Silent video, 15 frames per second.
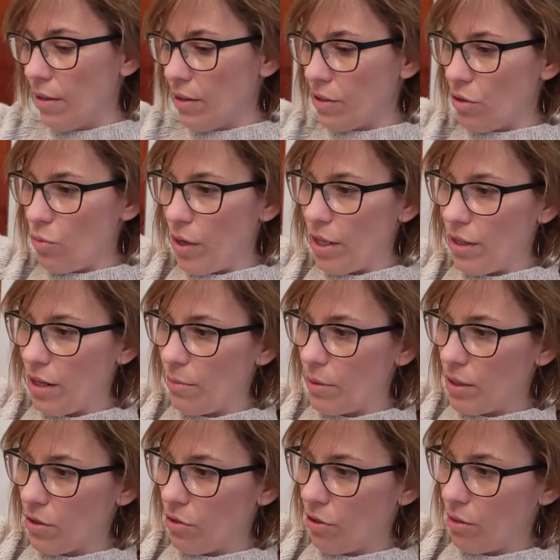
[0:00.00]
is the way that I'm
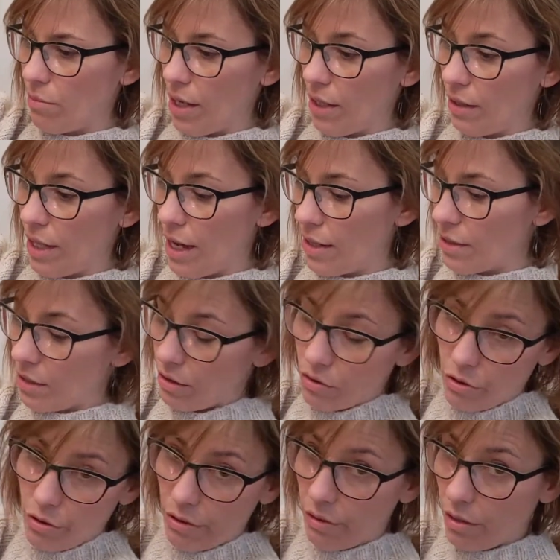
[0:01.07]
inserting my
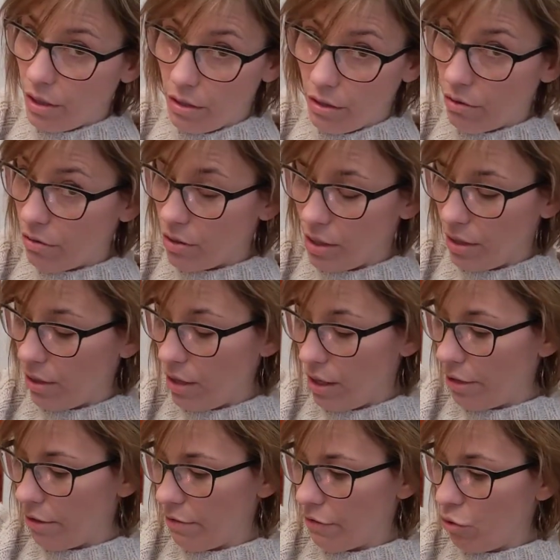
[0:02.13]
elastic, or you can use any
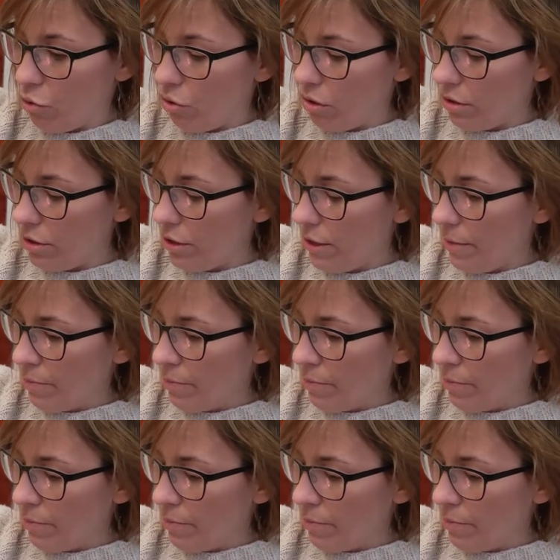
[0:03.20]
kind of cord,